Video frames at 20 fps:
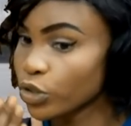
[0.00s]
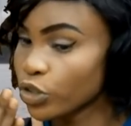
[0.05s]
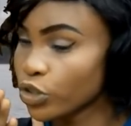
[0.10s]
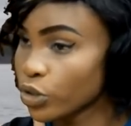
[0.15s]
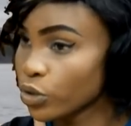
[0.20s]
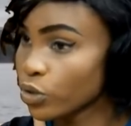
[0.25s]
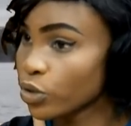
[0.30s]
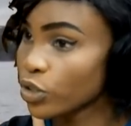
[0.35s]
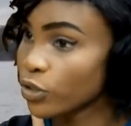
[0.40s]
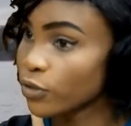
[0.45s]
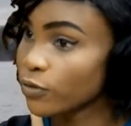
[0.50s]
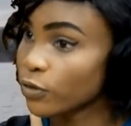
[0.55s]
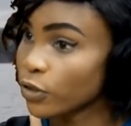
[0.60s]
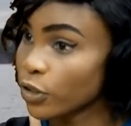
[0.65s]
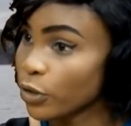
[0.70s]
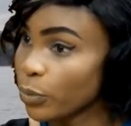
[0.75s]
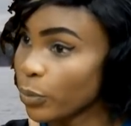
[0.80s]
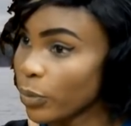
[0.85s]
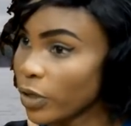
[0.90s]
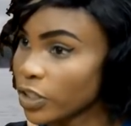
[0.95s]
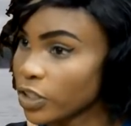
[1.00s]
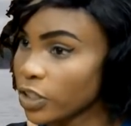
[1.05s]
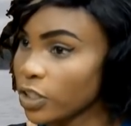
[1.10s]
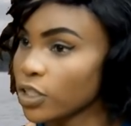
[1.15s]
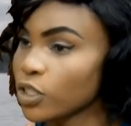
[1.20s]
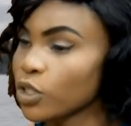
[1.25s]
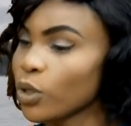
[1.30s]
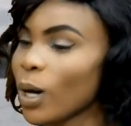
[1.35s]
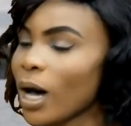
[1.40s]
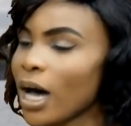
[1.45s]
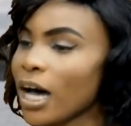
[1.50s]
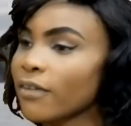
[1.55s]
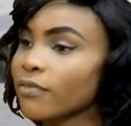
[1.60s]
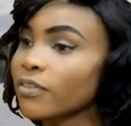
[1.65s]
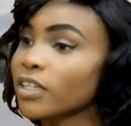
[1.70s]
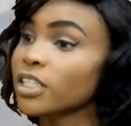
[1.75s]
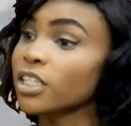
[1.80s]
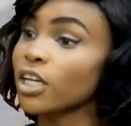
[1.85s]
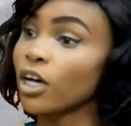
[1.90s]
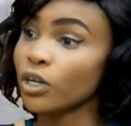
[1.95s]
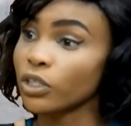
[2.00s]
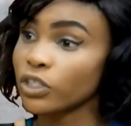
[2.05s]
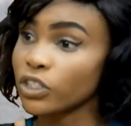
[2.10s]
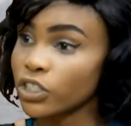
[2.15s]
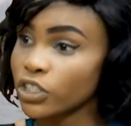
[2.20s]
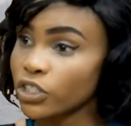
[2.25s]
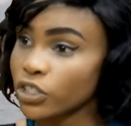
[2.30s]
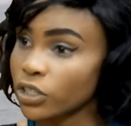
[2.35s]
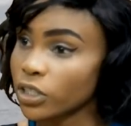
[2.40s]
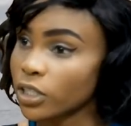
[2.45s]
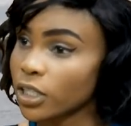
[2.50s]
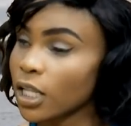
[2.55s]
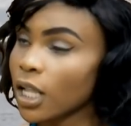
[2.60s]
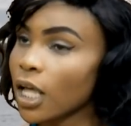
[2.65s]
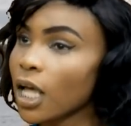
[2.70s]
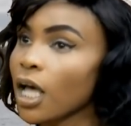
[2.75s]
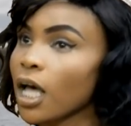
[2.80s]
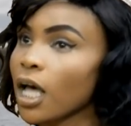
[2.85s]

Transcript: choose you for the pageant. So after the audition,